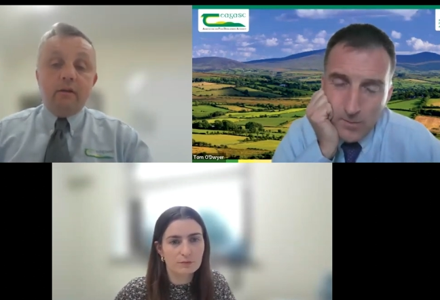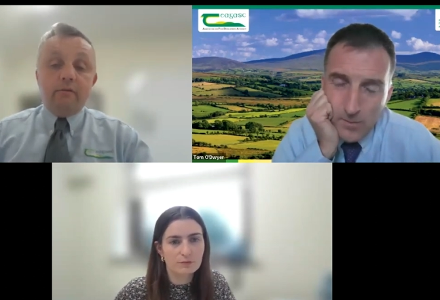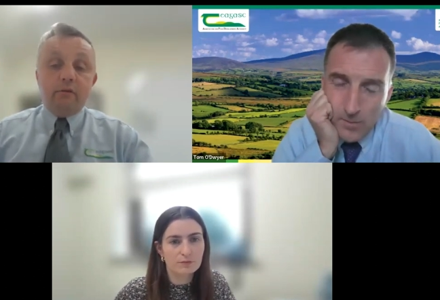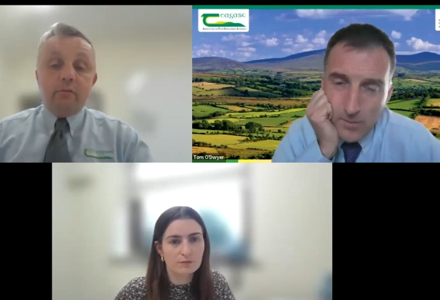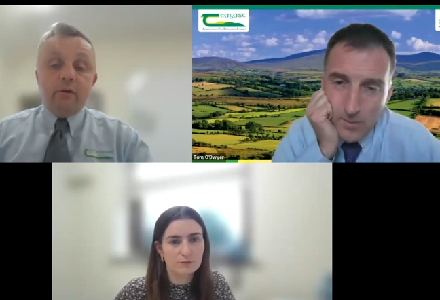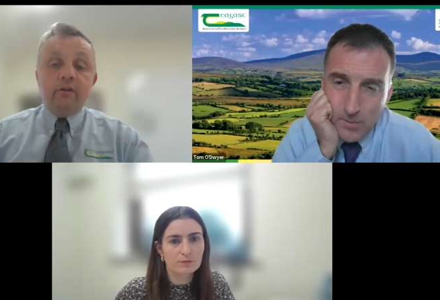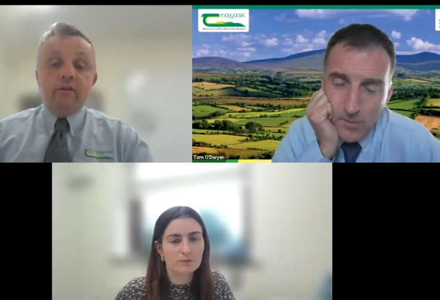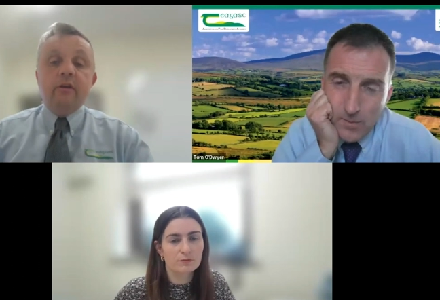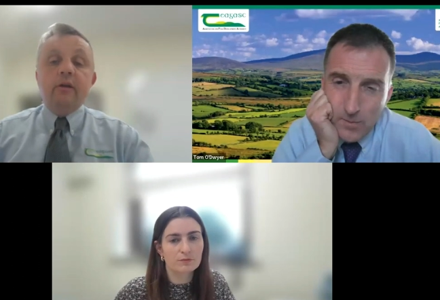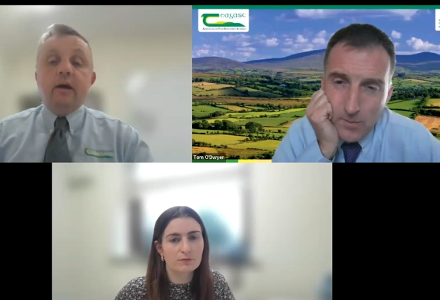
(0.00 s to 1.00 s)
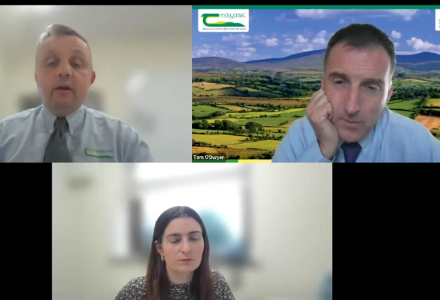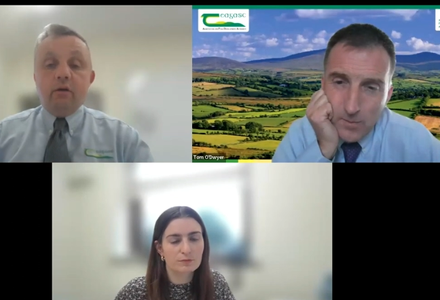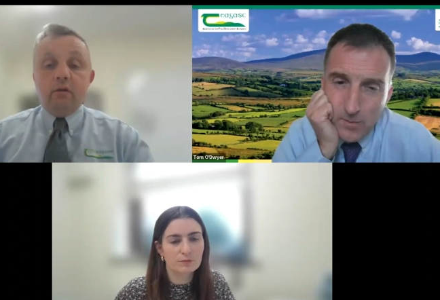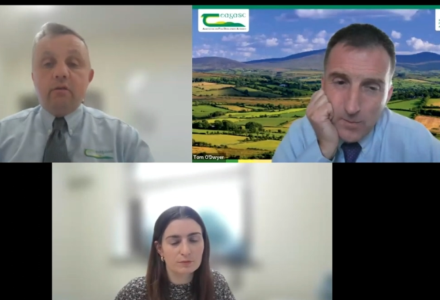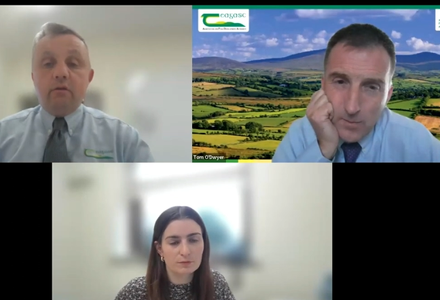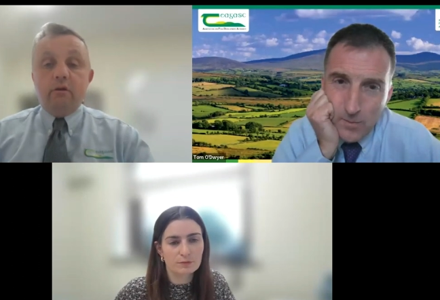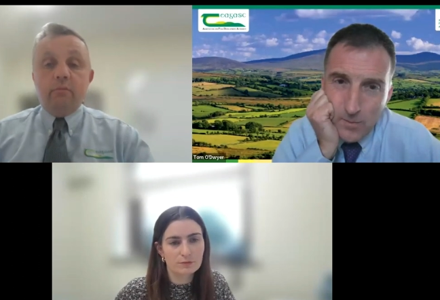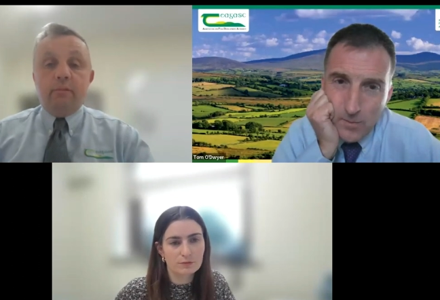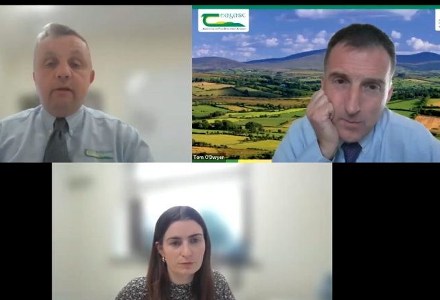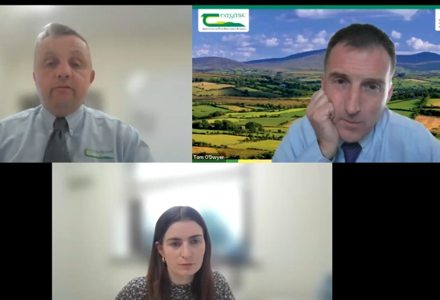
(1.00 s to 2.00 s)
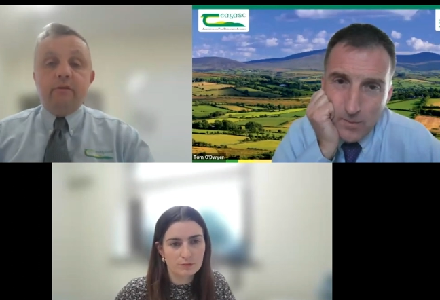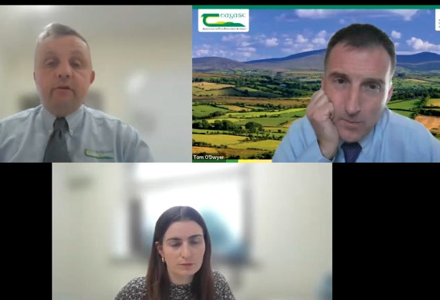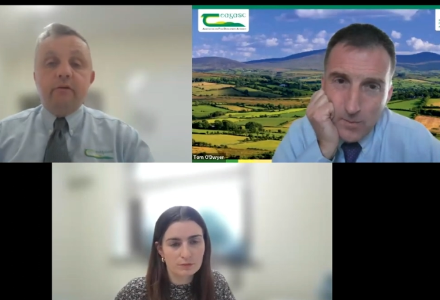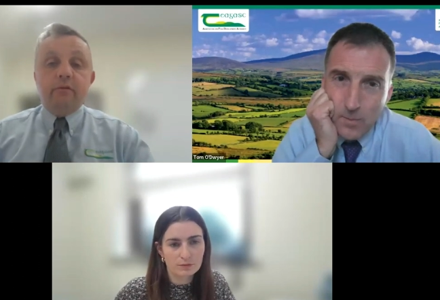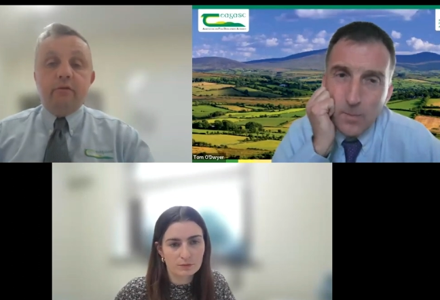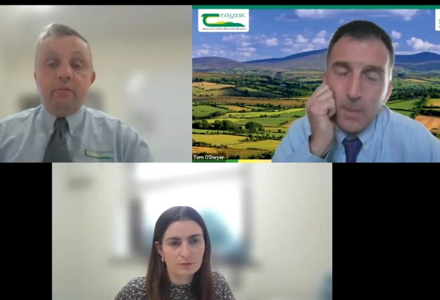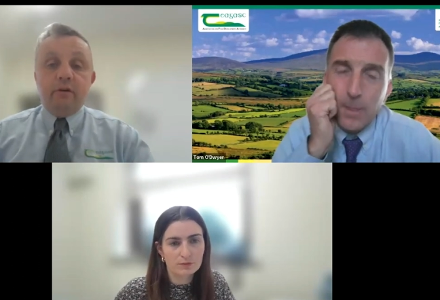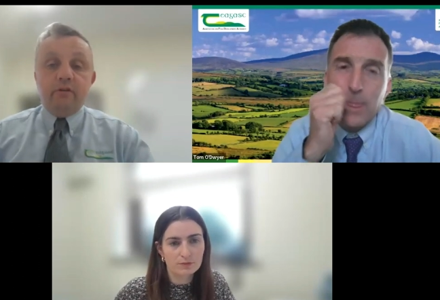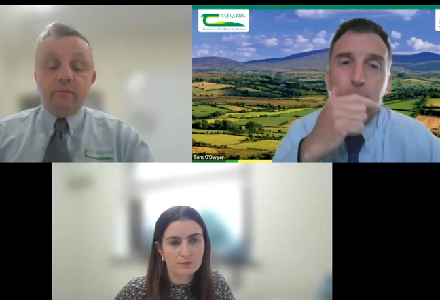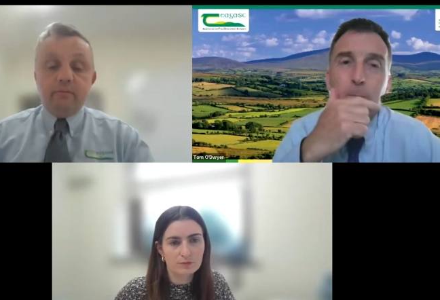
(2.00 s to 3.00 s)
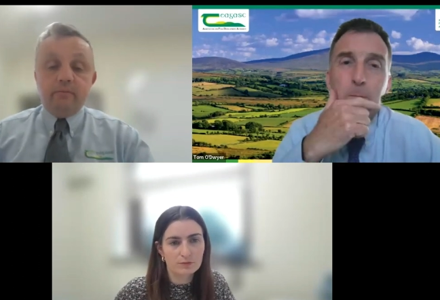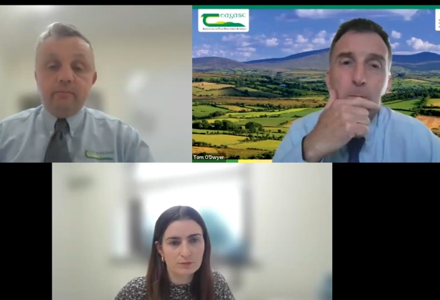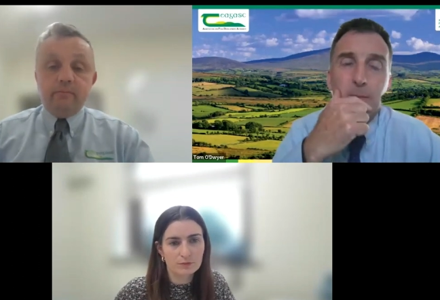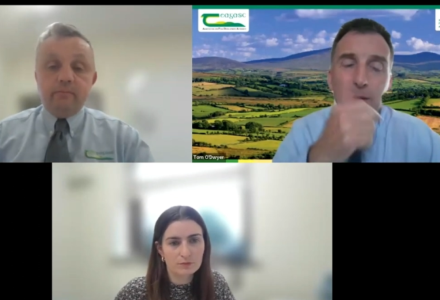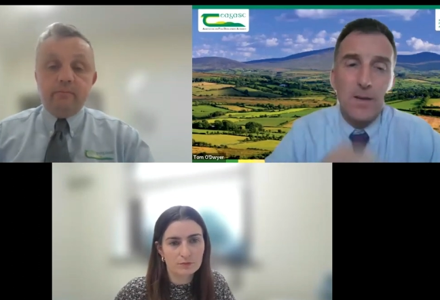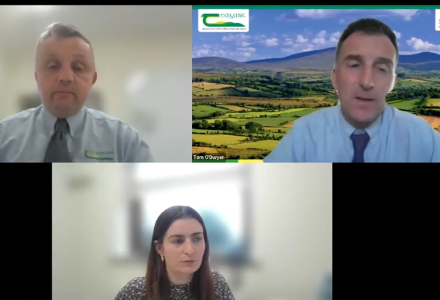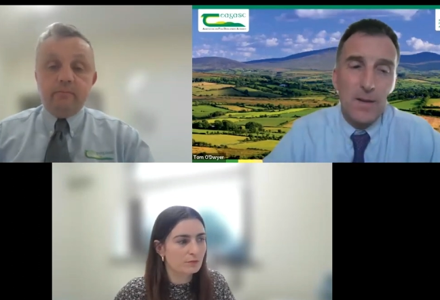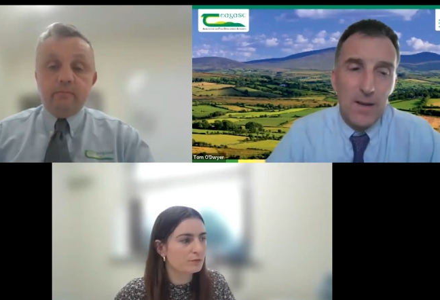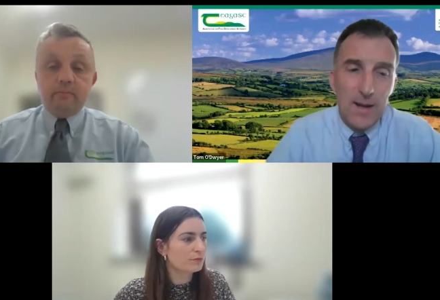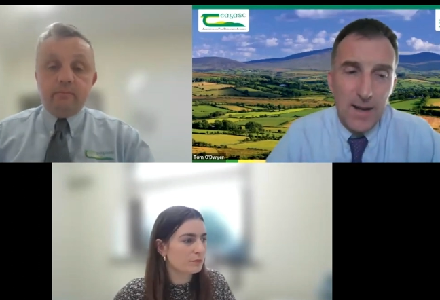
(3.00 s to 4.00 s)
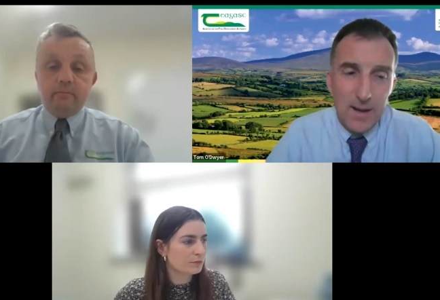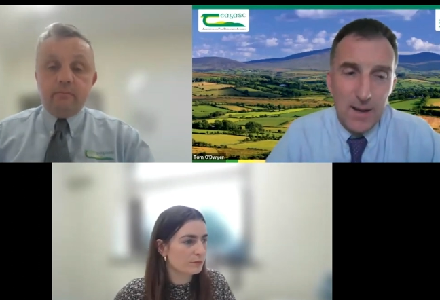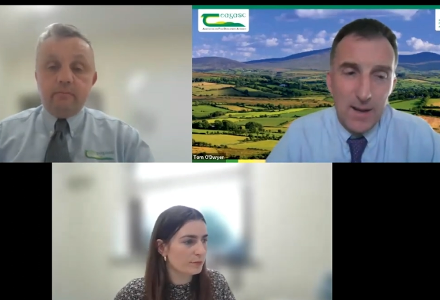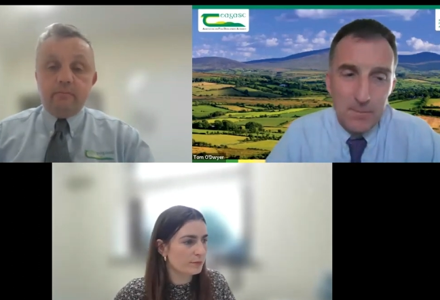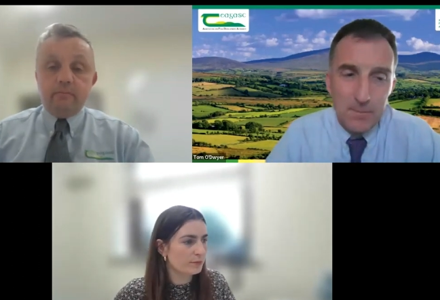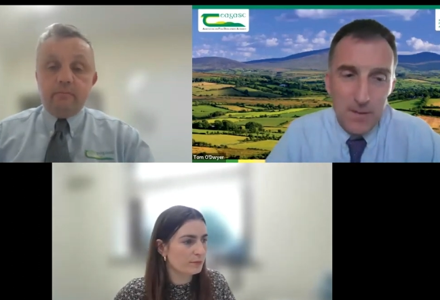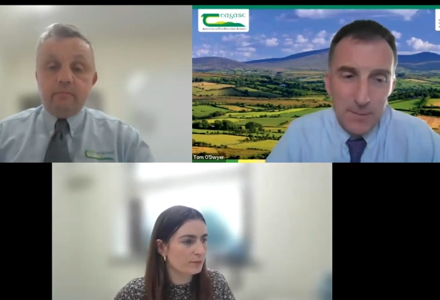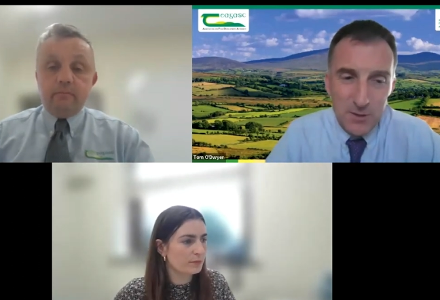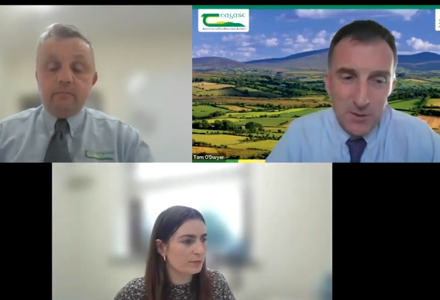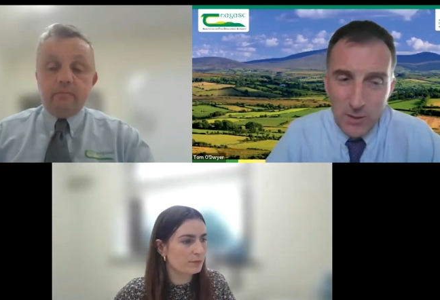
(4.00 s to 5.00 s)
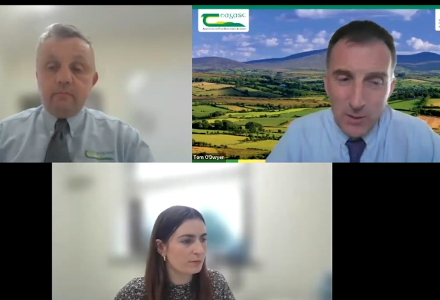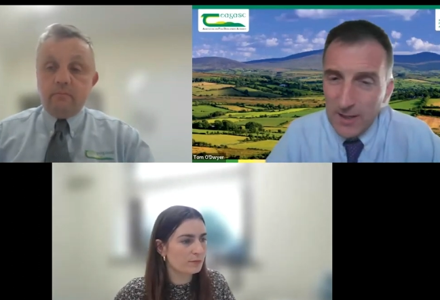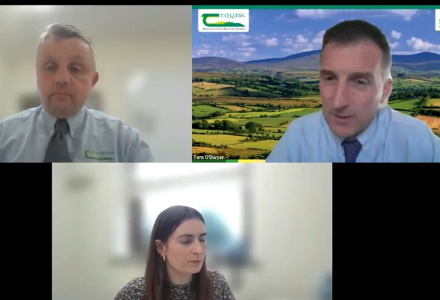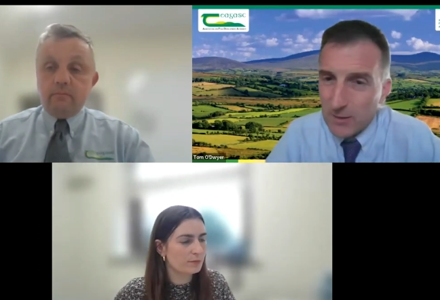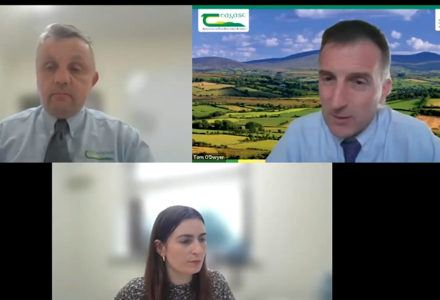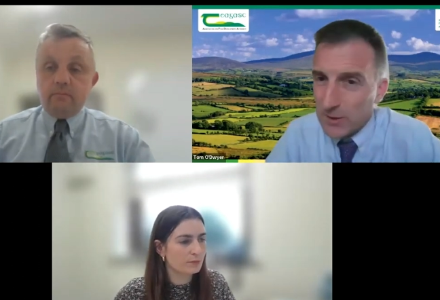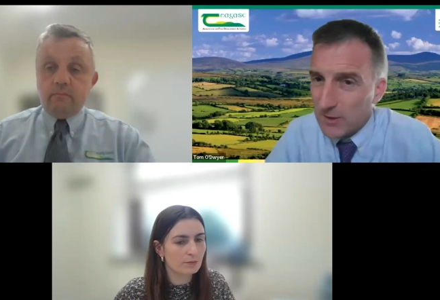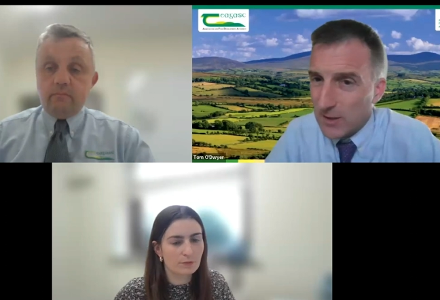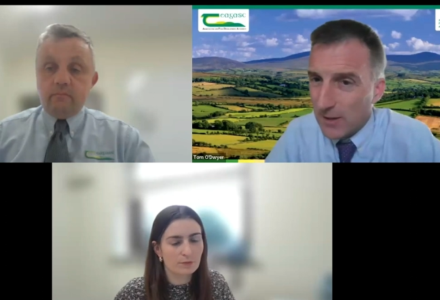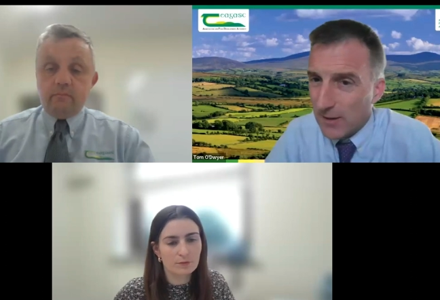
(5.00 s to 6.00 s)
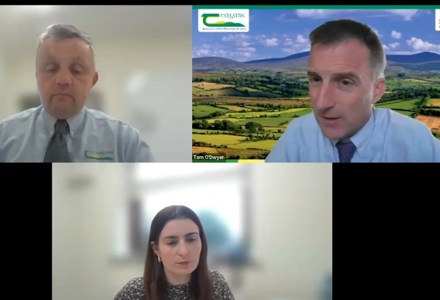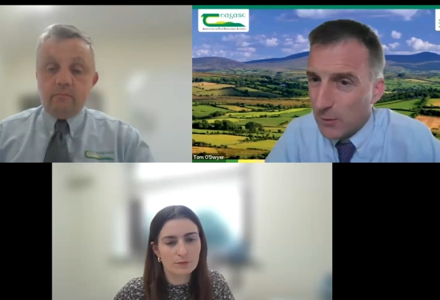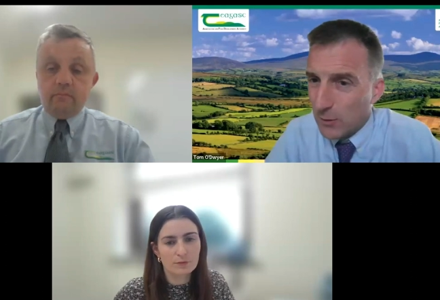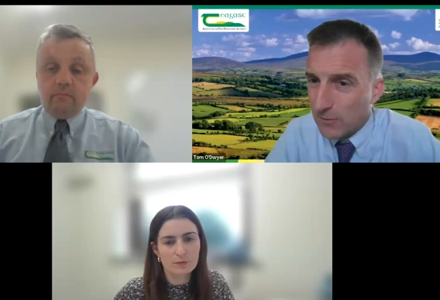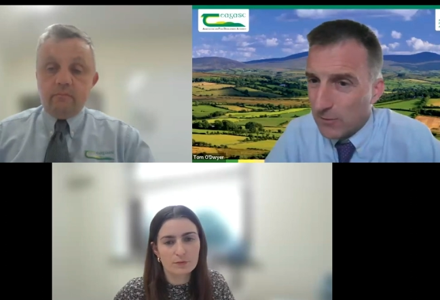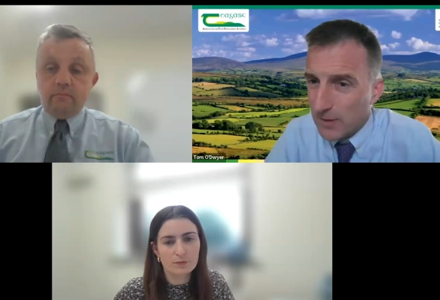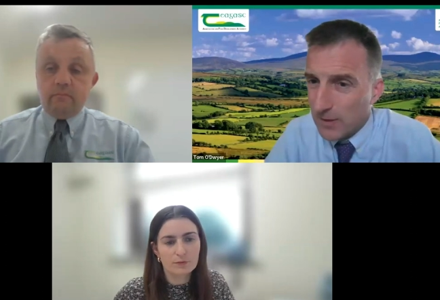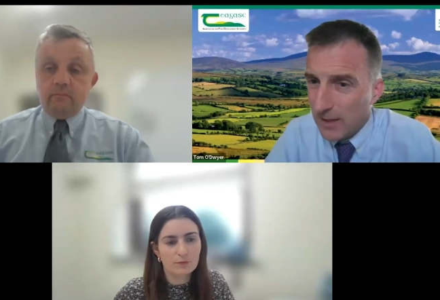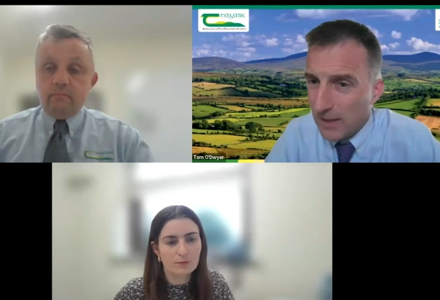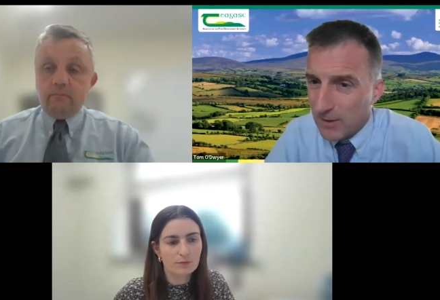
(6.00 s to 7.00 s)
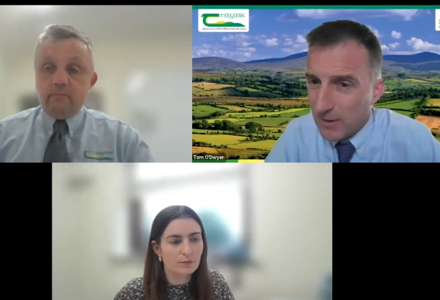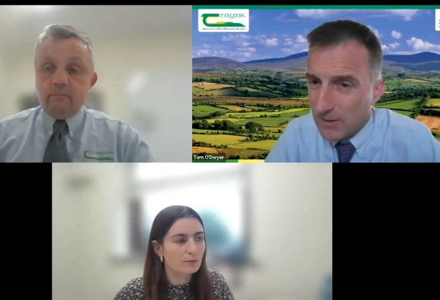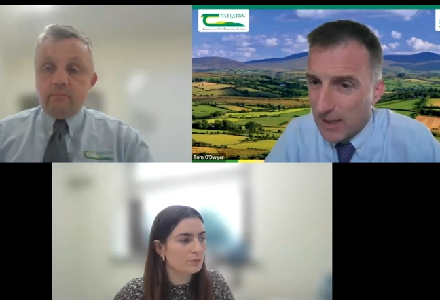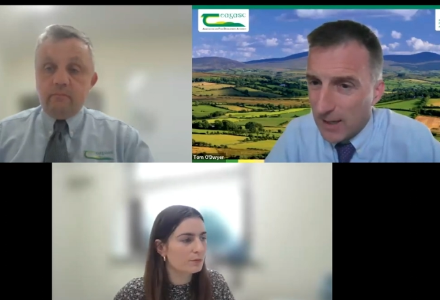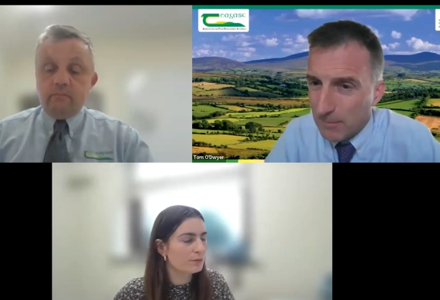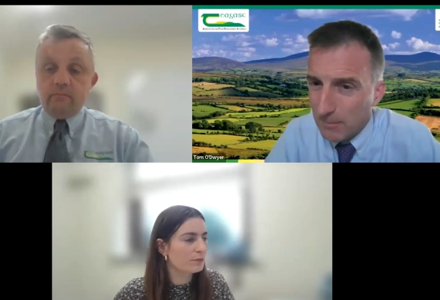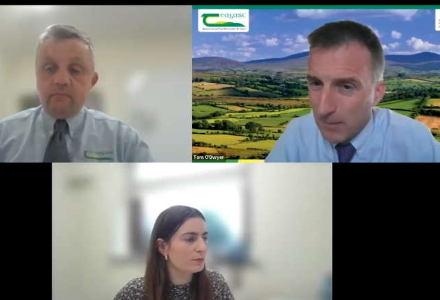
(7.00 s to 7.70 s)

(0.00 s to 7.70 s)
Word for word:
Speaker 1: footprint and also your beef footprint.
Speaker 2: Um, and maybe just a related question there. I noted from David um,